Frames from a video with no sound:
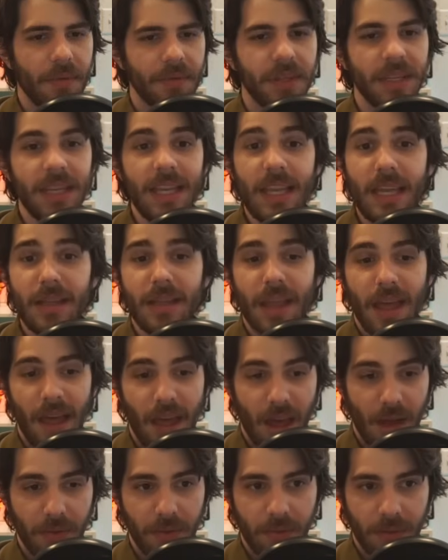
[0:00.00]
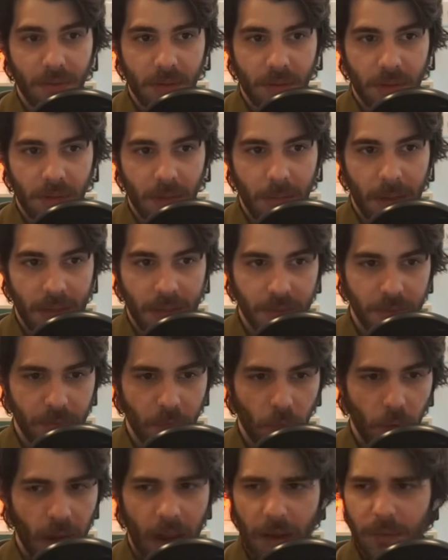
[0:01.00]
The E and the F Panzer
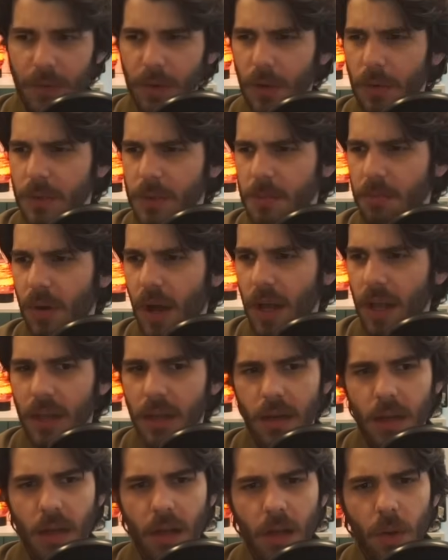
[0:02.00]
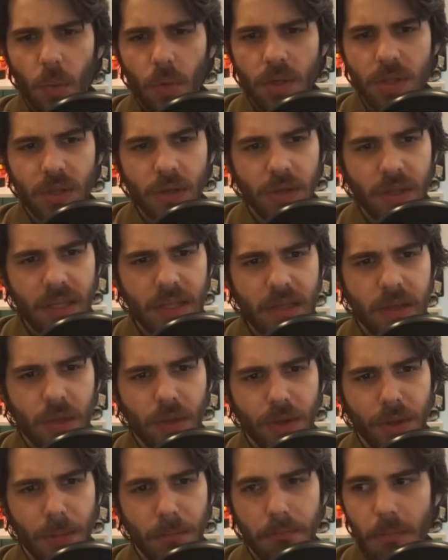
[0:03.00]
IV have their own sprocket, which these
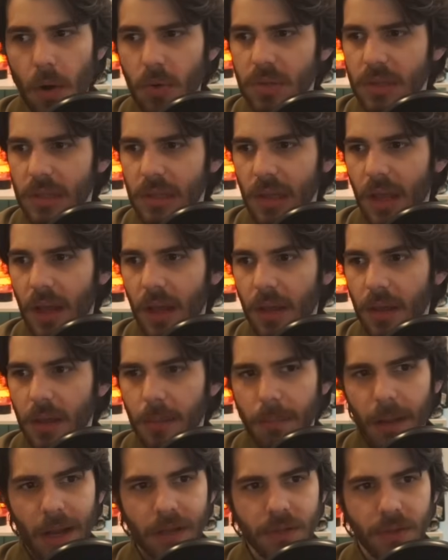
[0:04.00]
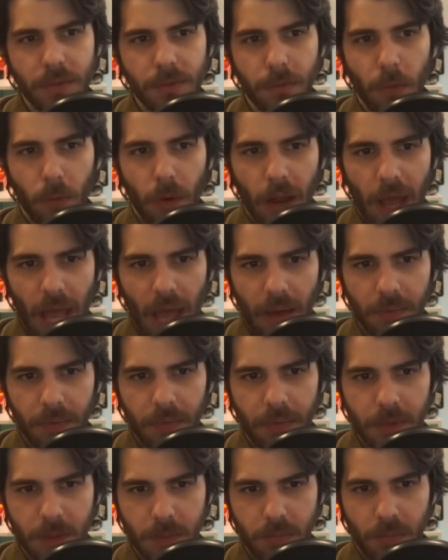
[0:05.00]
look the most like Panzer IV F
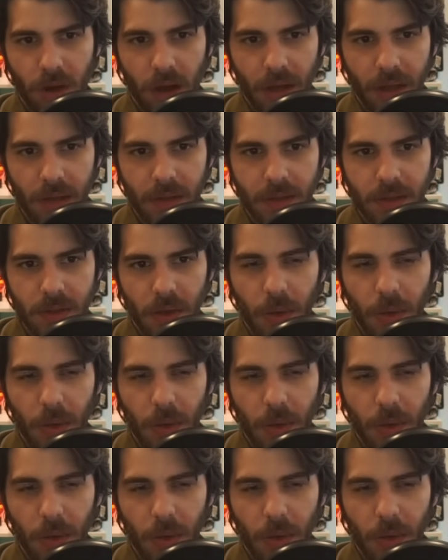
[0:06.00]
sprockets.